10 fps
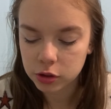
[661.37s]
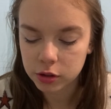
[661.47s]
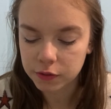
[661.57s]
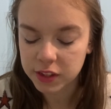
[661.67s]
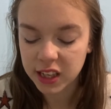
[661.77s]

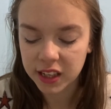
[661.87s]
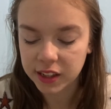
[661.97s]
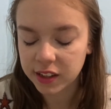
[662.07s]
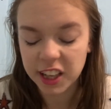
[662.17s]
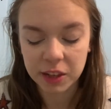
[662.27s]
have decided
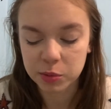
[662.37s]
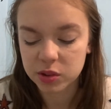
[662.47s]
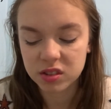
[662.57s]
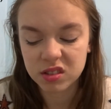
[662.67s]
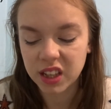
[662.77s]
that it
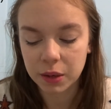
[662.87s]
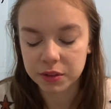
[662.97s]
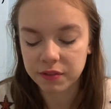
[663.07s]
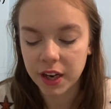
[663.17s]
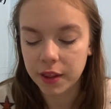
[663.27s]
was that was
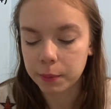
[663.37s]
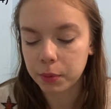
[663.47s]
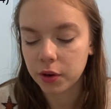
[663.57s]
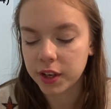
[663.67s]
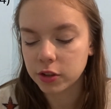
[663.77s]
fine at that
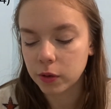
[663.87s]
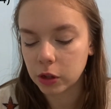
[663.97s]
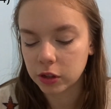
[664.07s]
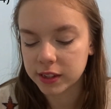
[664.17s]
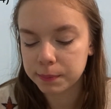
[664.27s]
point so I'd
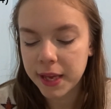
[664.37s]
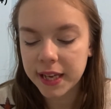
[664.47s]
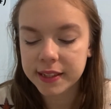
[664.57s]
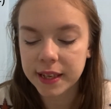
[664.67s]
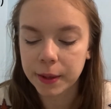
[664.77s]
gone to
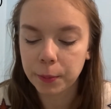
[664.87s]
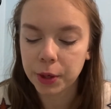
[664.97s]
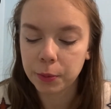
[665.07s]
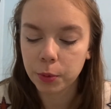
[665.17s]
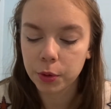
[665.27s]
bed and then when I
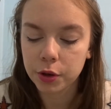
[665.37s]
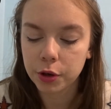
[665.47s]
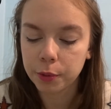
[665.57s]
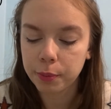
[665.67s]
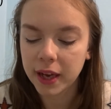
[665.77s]
woken
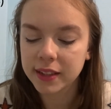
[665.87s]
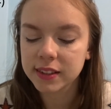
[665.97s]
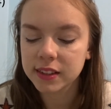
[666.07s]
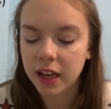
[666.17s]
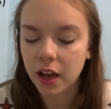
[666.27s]
up at
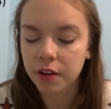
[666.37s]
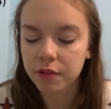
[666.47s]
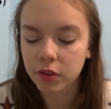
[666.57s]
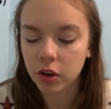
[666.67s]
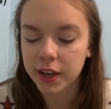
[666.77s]

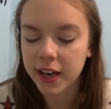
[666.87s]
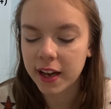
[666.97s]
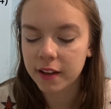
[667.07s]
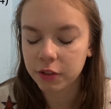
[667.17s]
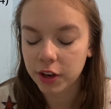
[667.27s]
9.48 um,
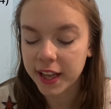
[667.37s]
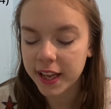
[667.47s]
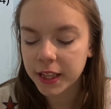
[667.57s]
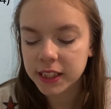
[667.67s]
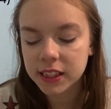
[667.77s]

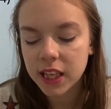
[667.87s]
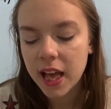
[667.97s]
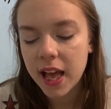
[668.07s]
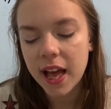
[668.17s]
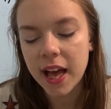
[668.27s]

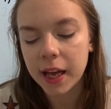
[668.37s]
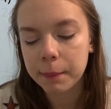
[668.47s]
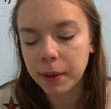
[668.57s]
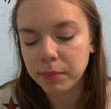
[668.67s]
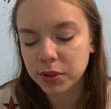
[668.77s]
uh,
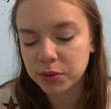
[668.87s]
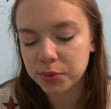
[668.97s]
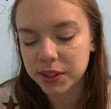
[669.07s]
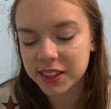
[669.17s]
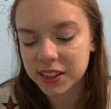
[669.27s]
my blood
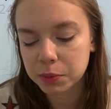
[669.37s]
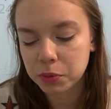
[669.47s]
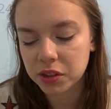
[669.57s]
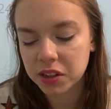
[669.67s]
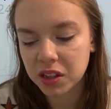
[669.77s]
was
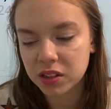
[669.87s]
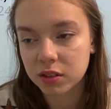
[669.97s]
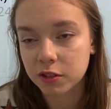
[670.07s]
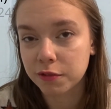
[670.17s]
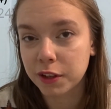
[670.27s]
6.9 so
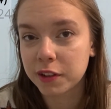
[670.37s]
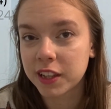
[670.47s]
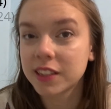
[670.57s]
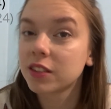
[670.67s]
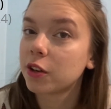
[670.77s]
a very
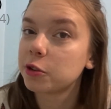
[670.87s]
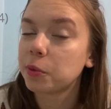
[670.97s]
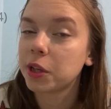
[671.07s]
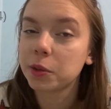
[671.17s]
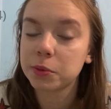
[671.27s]
nice call to
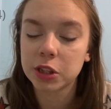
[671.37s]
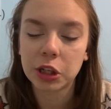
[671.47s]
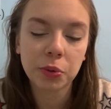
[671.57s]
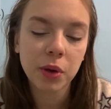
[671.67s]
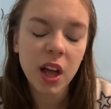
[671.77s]
wake up
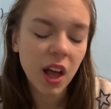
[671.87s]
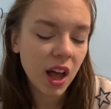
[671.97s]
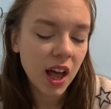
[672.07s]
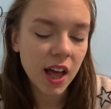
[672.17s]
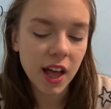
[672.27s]
to
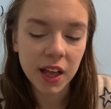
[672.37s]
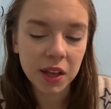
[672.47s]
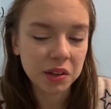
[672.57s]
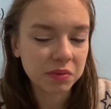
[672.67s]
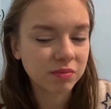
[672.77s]

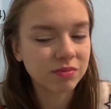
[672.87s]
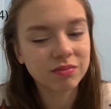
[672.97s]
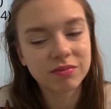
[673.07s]
um,